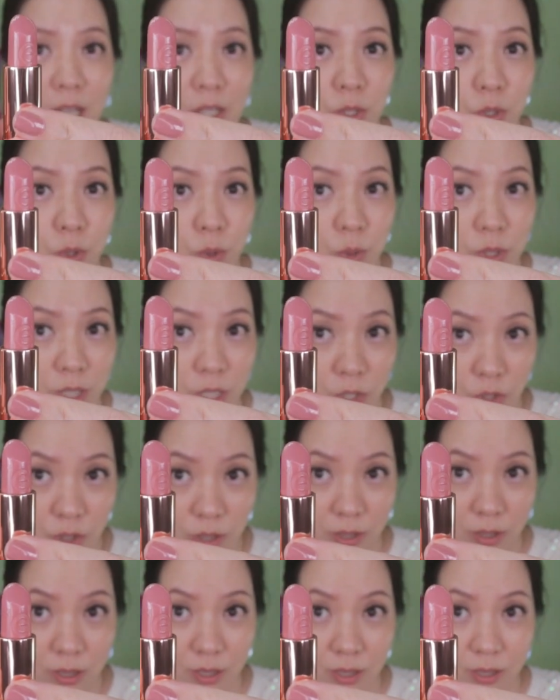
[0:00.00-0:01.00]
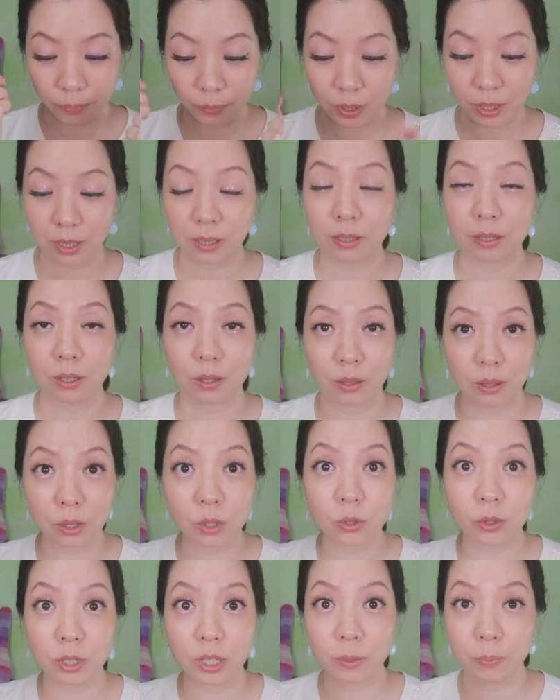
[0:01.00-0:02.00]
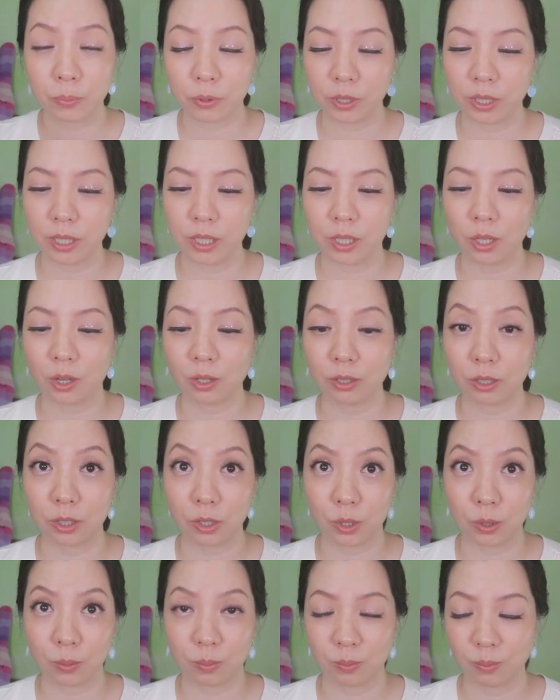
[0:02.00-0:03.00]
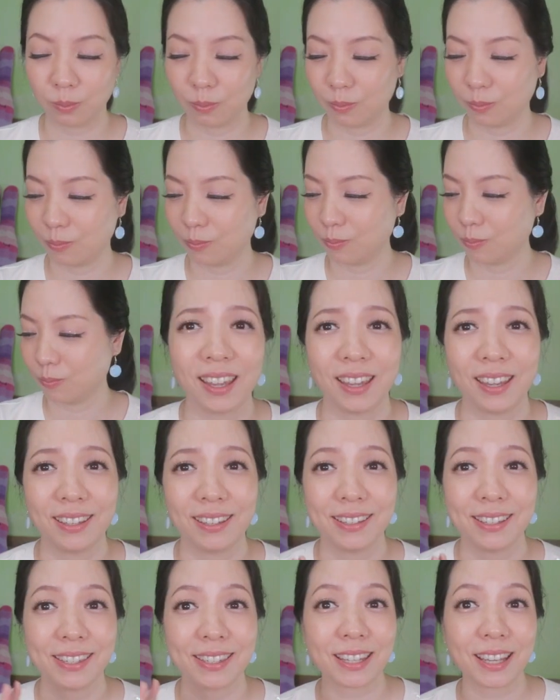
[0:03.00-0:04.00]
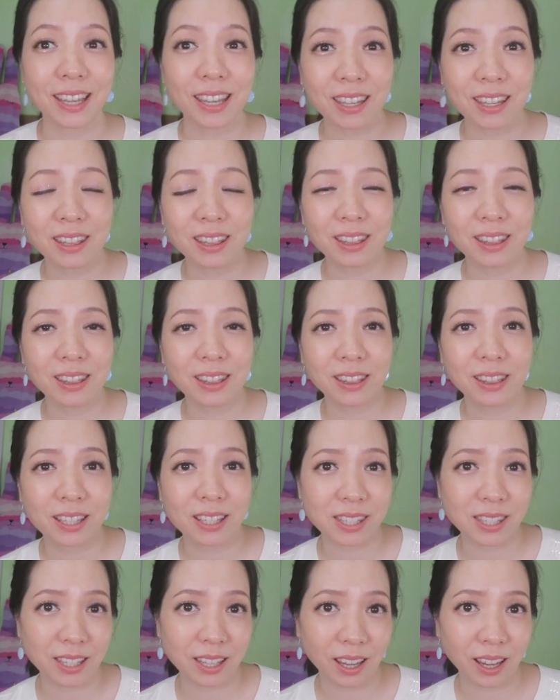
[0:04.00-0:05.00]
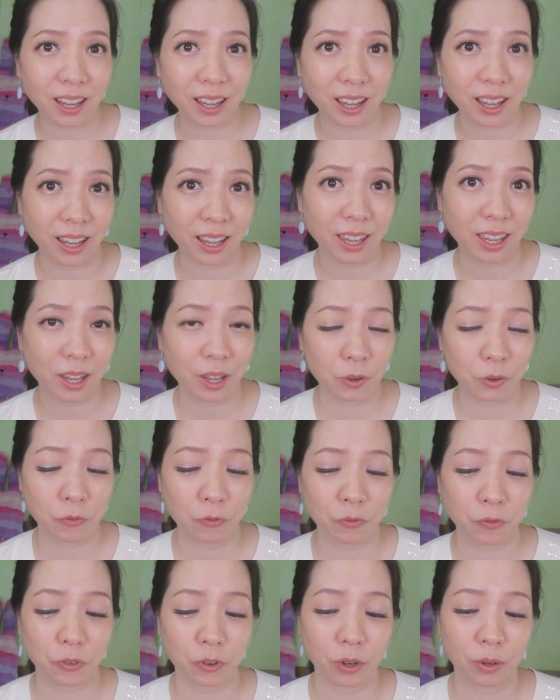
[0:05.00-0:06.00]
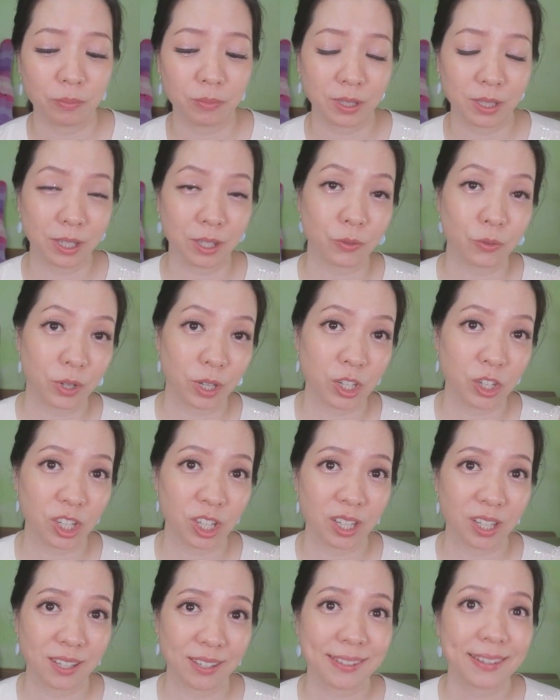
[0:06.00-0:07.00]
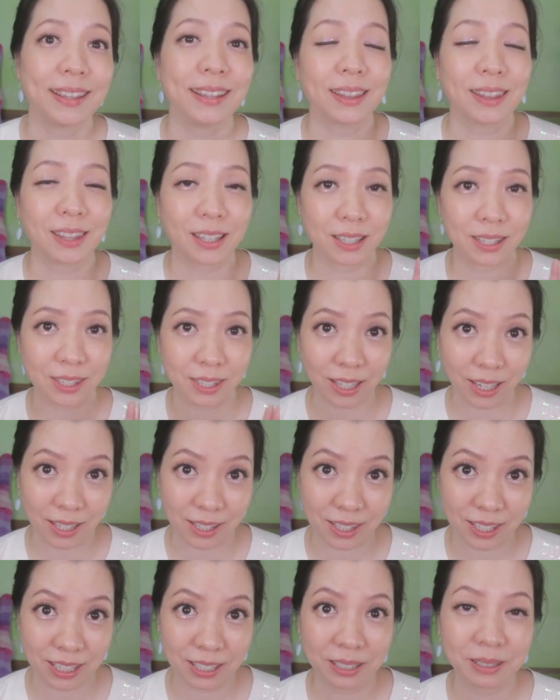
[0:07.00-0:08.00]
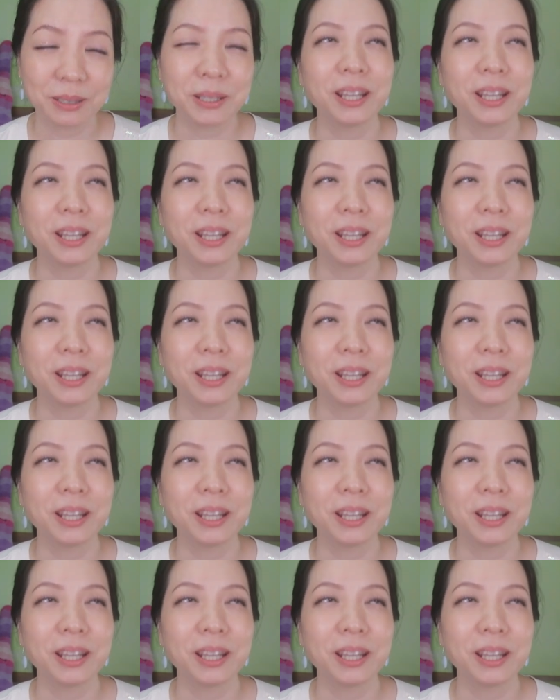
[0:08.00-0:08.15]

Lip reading: undertone agents, but they look really pretty on the tube. And the second dislike I have from this range is the scent.